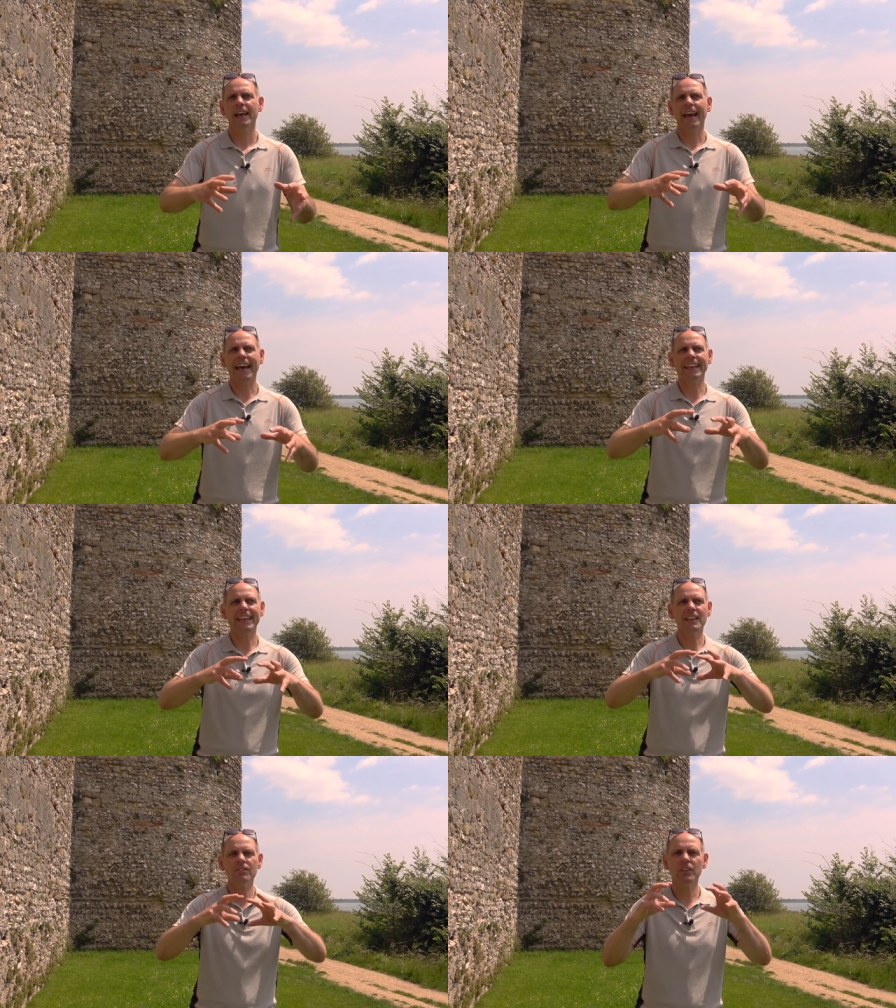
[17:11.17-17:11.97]
And
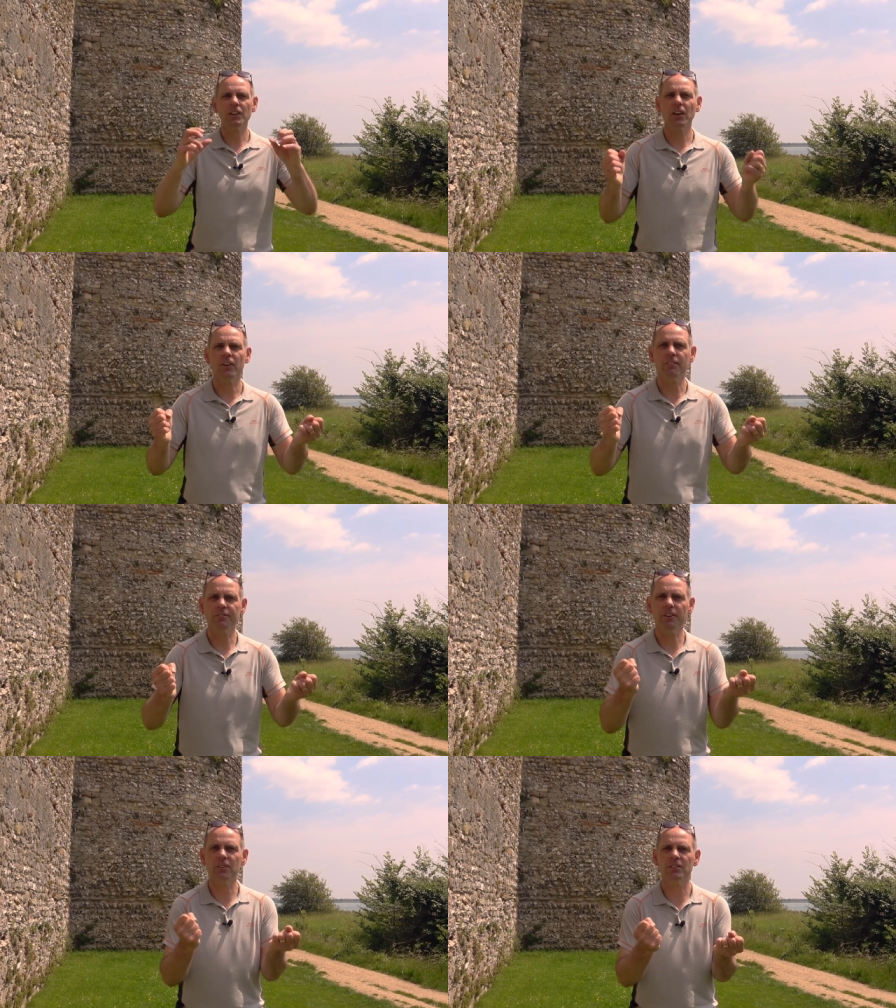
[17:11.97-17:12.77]
even though it
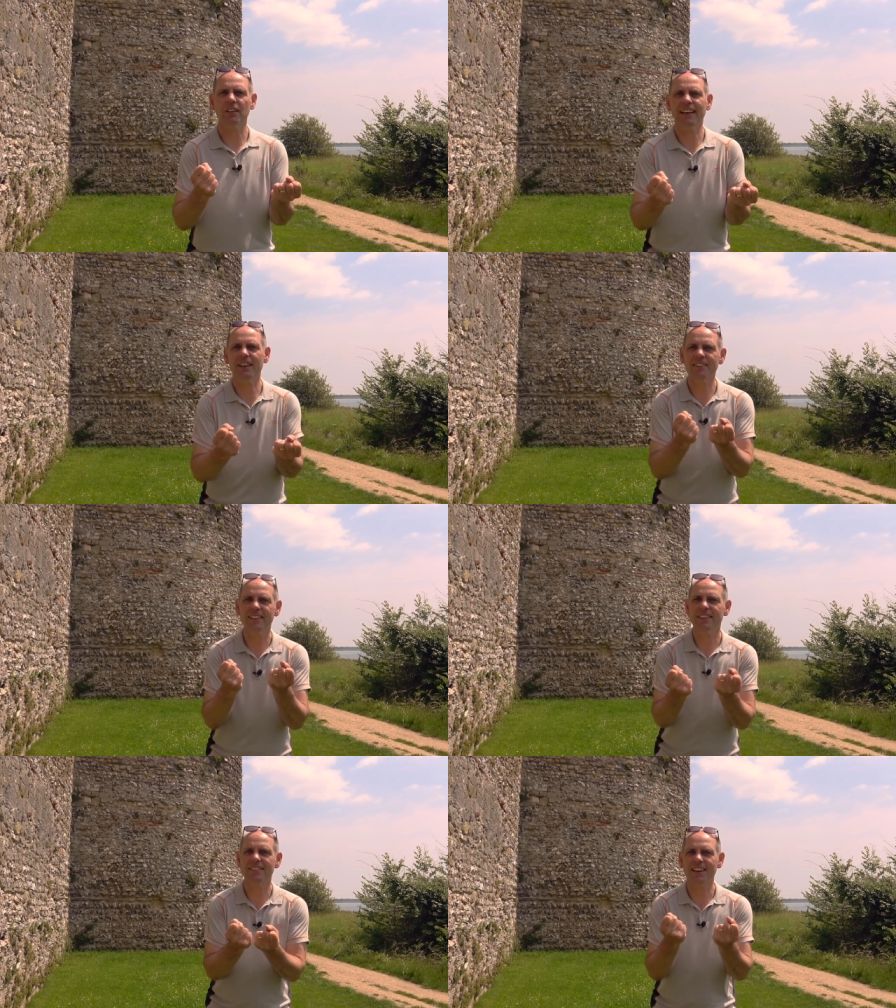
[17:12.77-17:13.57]
feels like
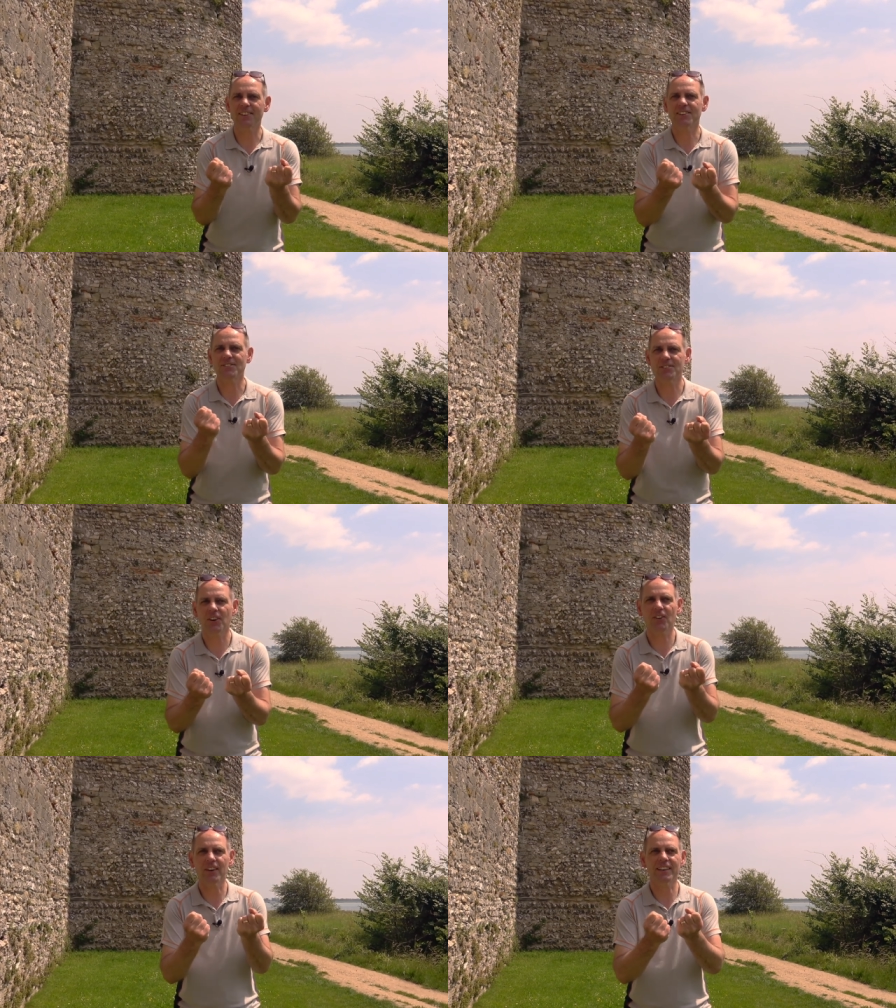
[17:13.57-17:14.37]
everything is out of
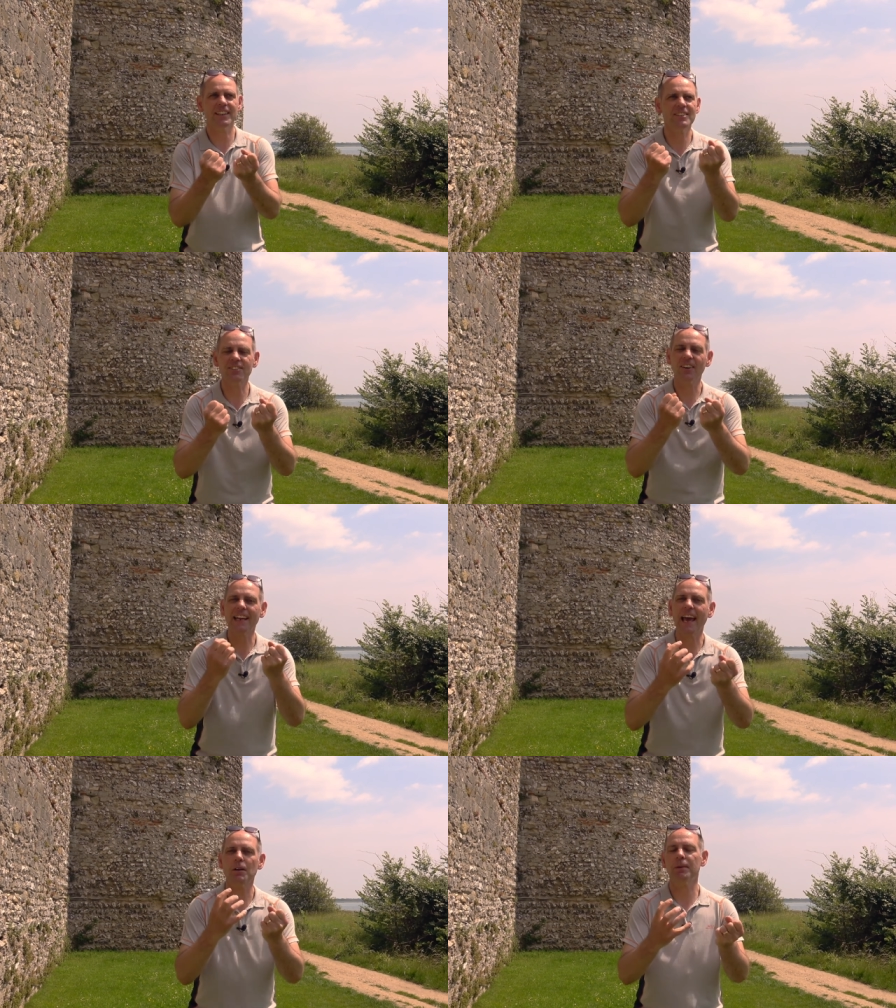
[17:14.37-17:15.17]
control and things aren't
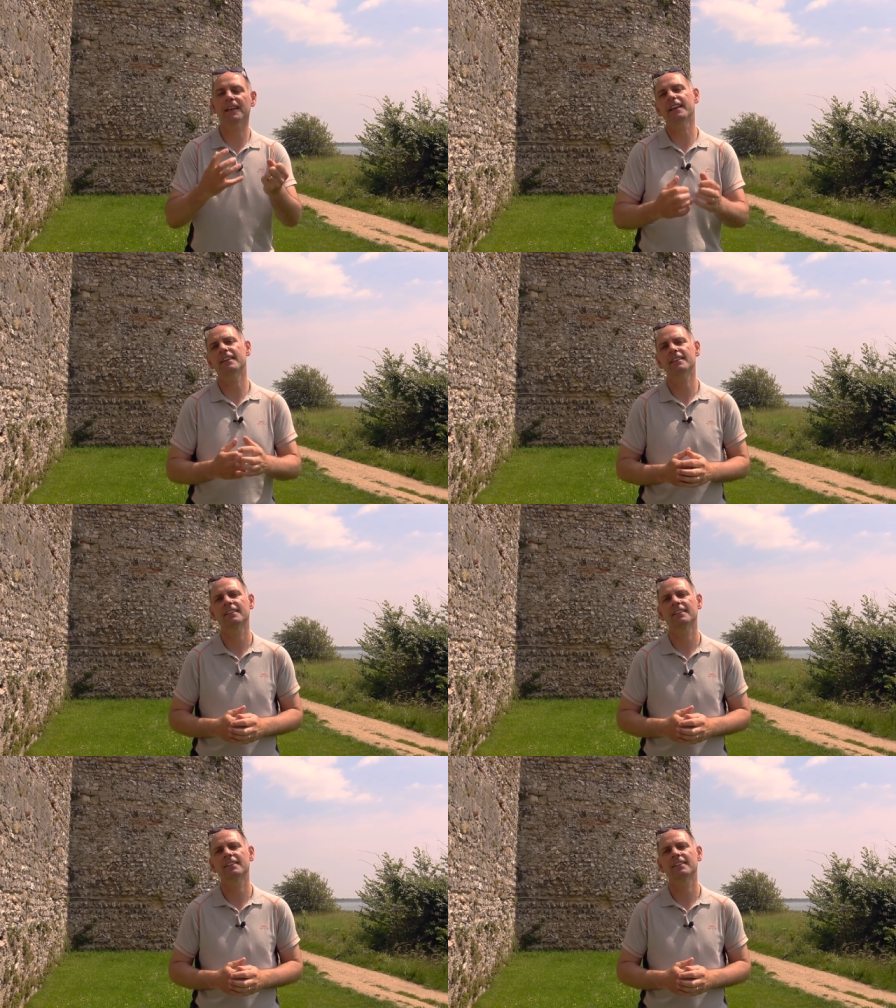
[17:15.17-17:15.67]
happening,